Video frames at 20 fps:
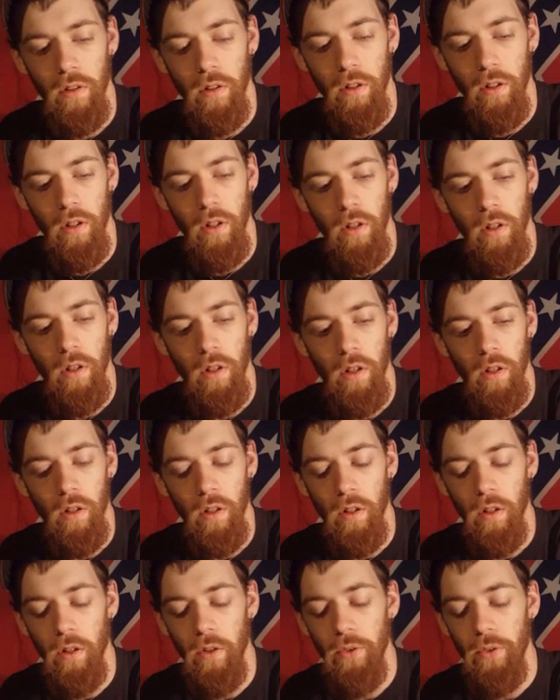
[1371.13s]

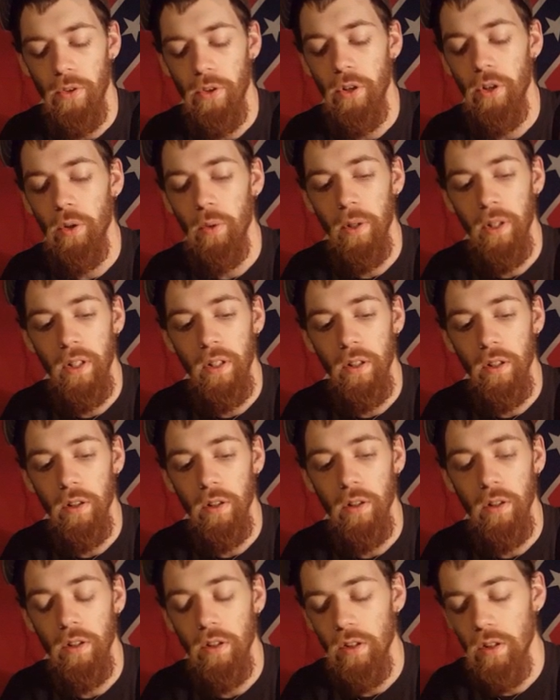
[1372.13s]
I'll load 2
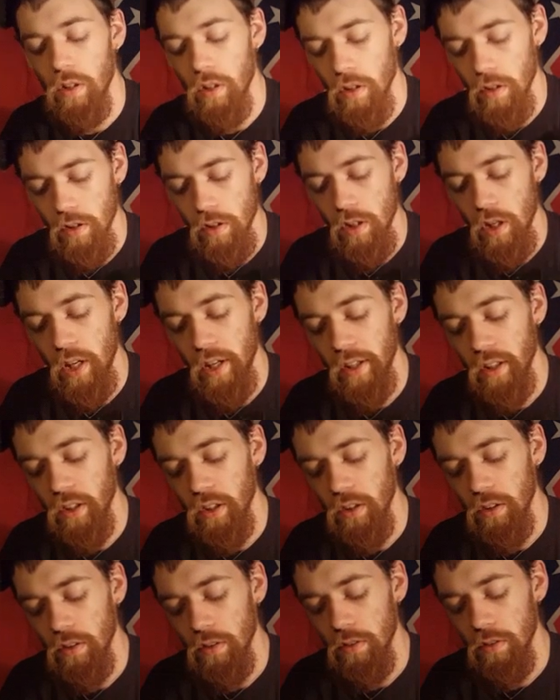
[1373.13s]
into it. I'll cycle
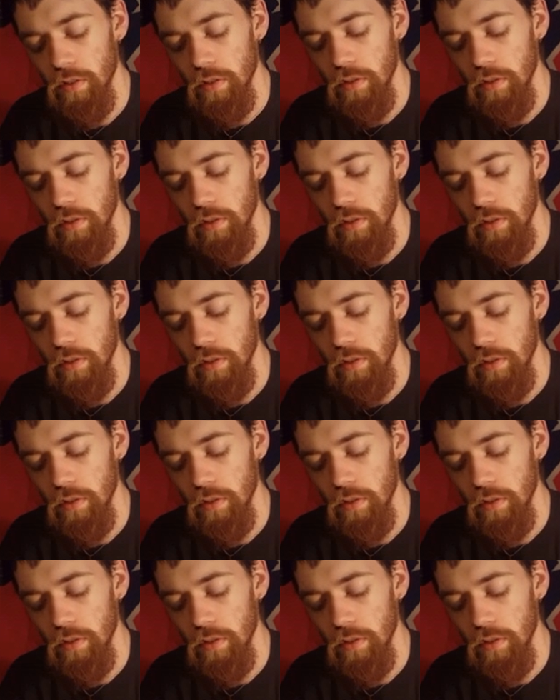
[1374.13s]
it.